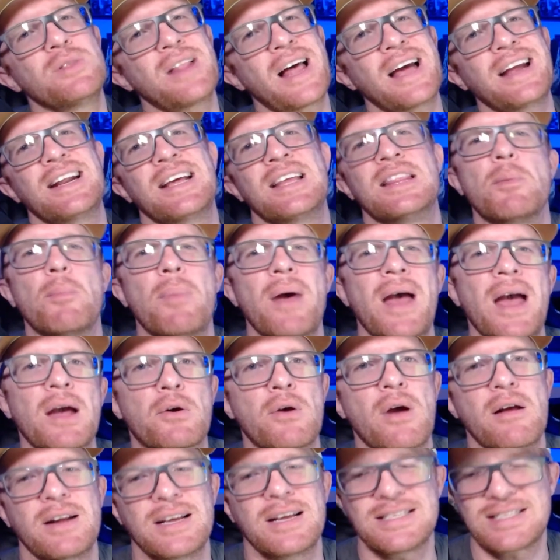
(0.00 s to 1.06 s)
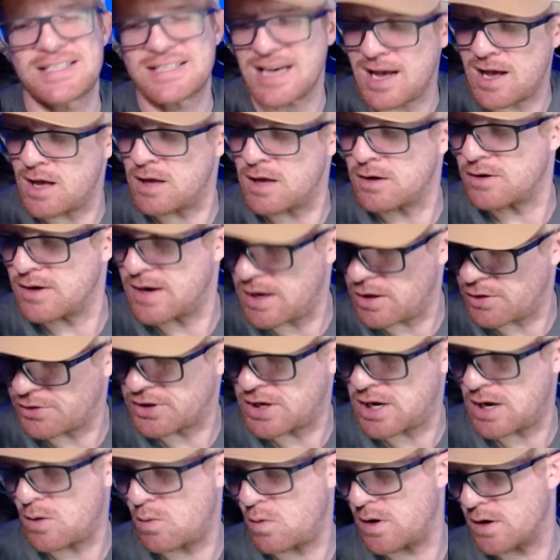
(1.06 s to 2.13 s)
light in the background is to honor
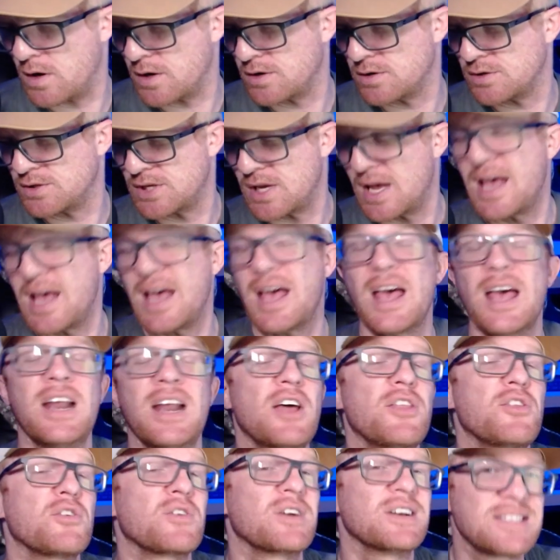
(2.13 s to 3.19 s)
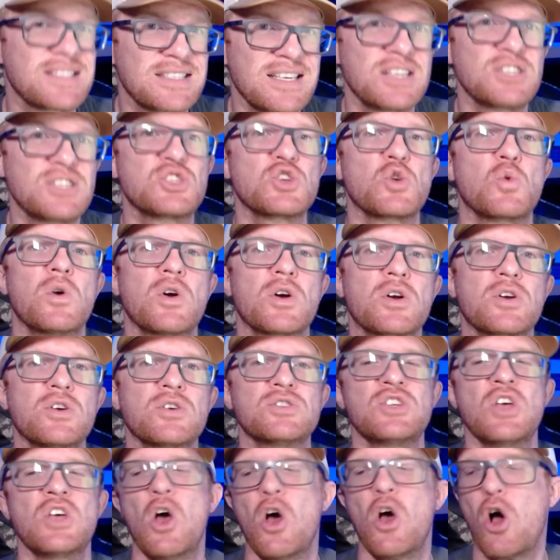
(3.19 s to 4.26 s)
healthcare workers and other essential
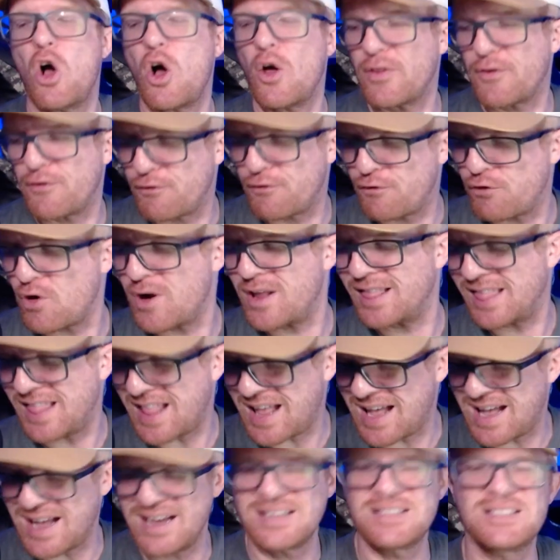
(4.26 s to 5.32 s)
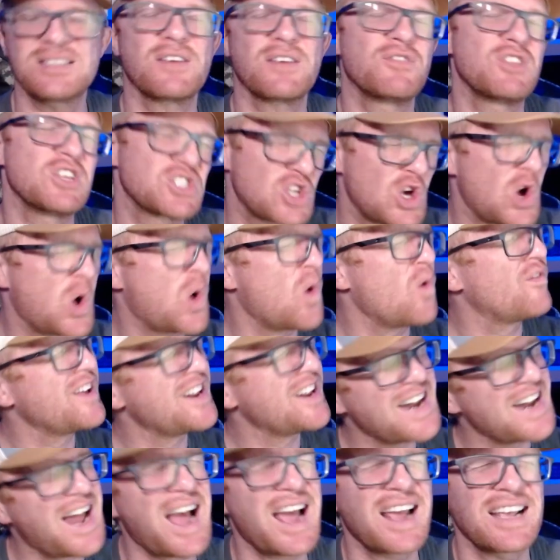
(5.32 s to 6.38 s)
workers on the front lines of this
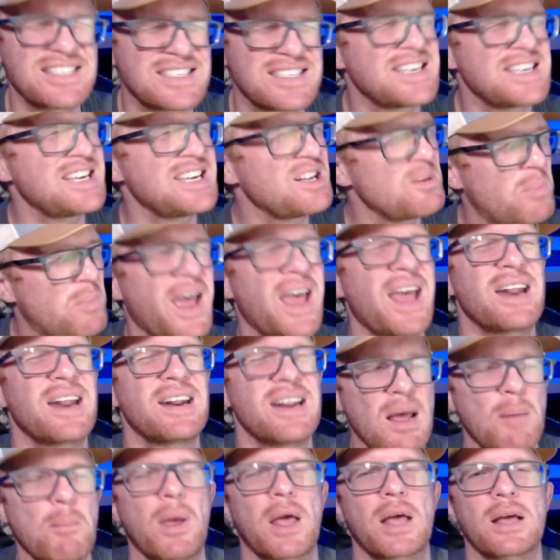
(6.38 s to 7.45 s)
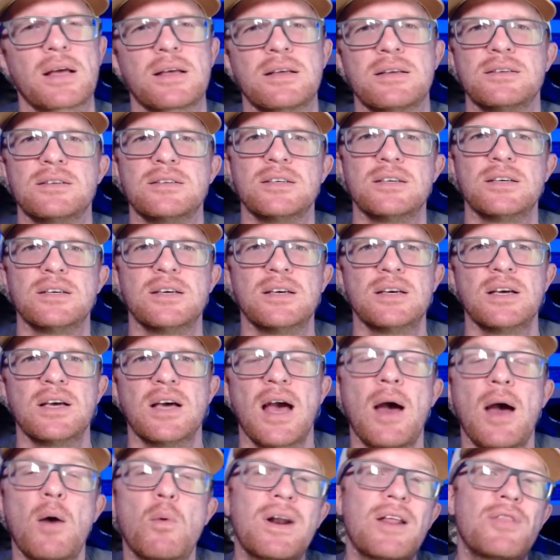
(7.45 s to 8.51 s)
COVID-19 pandemic.
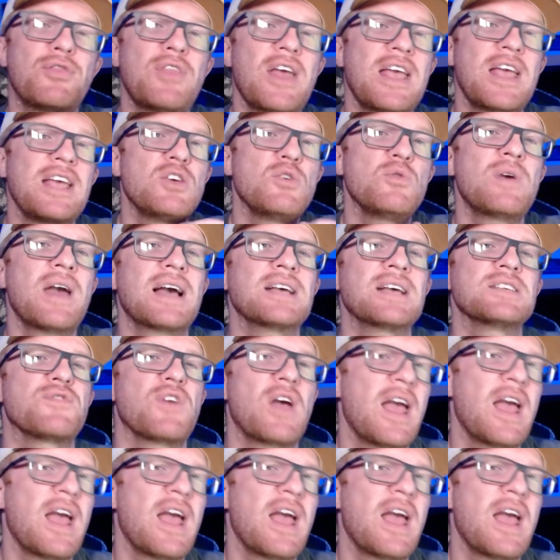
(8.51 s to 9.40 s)
I want to thank you guys for